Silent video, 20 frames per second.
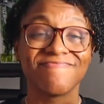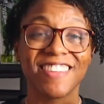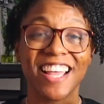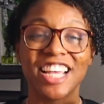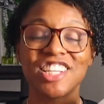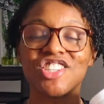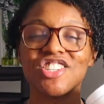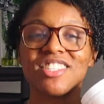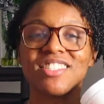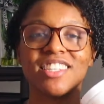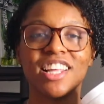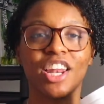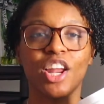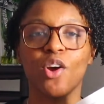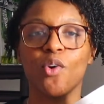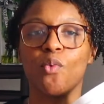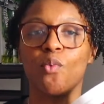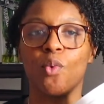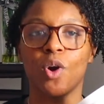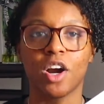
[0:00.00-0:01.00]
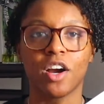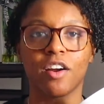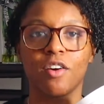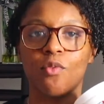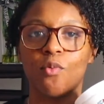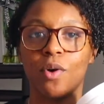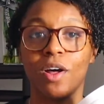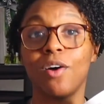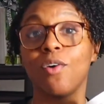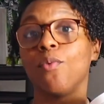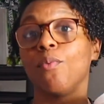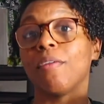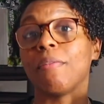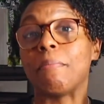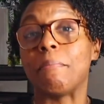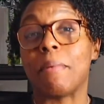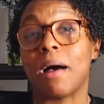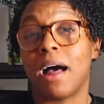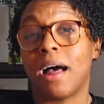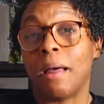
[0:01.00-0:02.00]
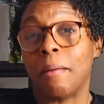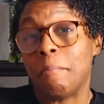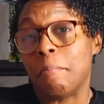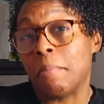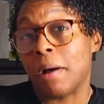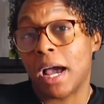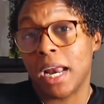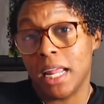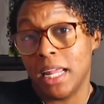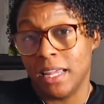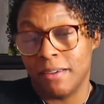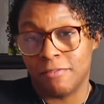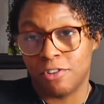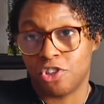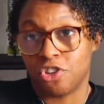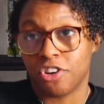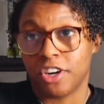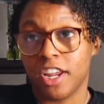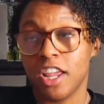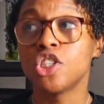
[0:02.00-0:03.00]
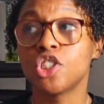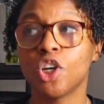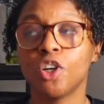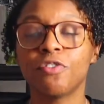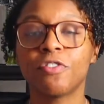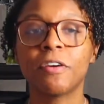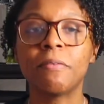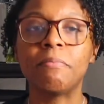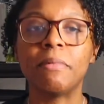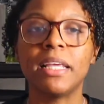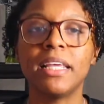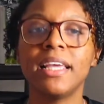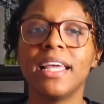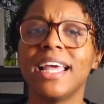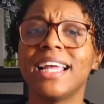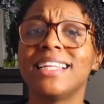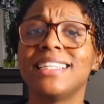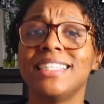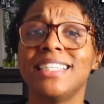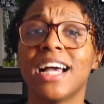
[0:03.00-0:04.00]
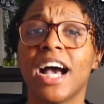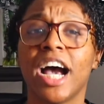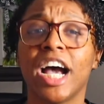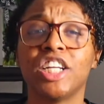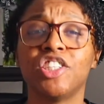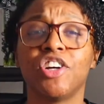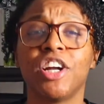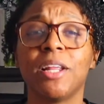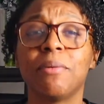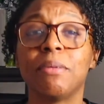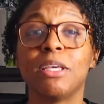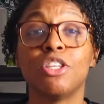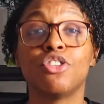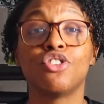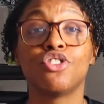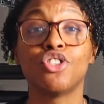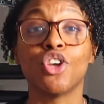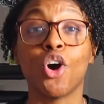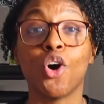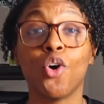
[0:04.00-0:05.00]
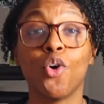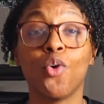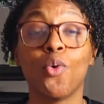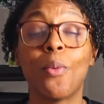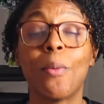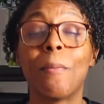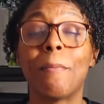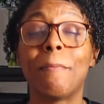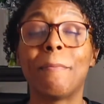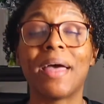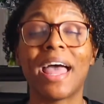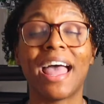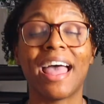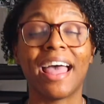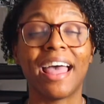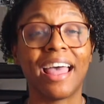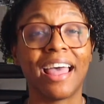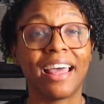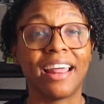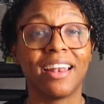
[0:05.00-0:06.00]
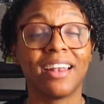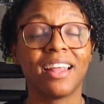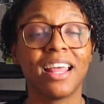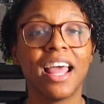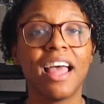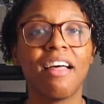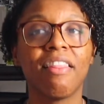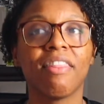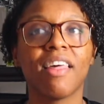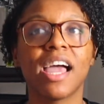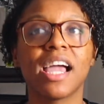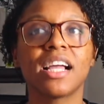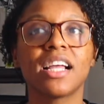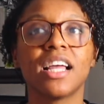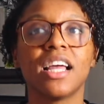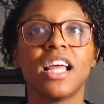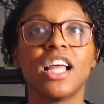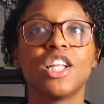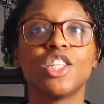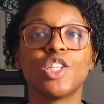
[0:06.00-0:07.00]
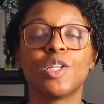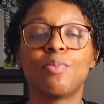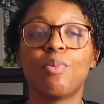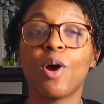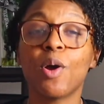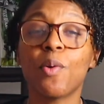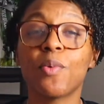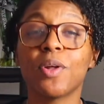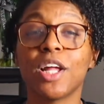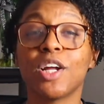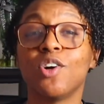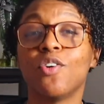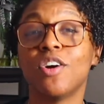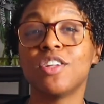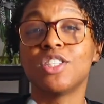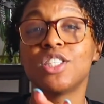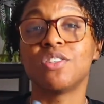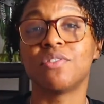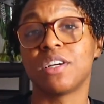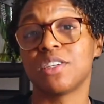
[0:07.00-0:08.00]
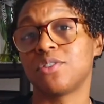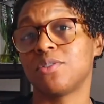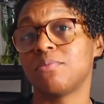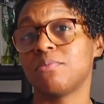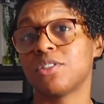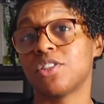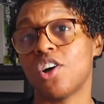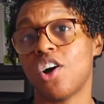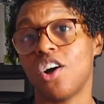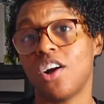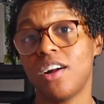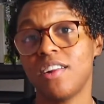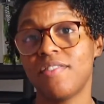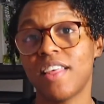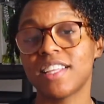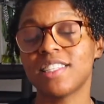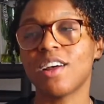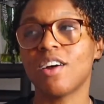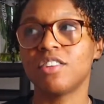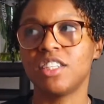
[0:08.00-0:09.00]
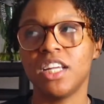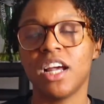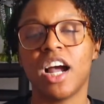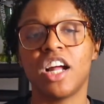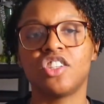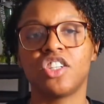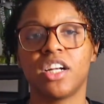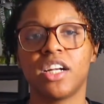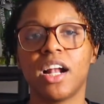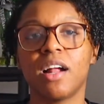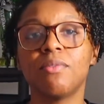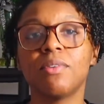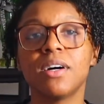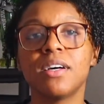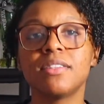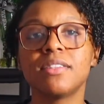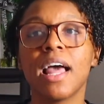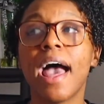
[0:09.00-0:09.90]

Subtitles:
it just didn't work well with my body chemistry. So for me, it dehydrated me so bad. Like, to the point where like going to the restroom was hard. That's how dehydrated I was.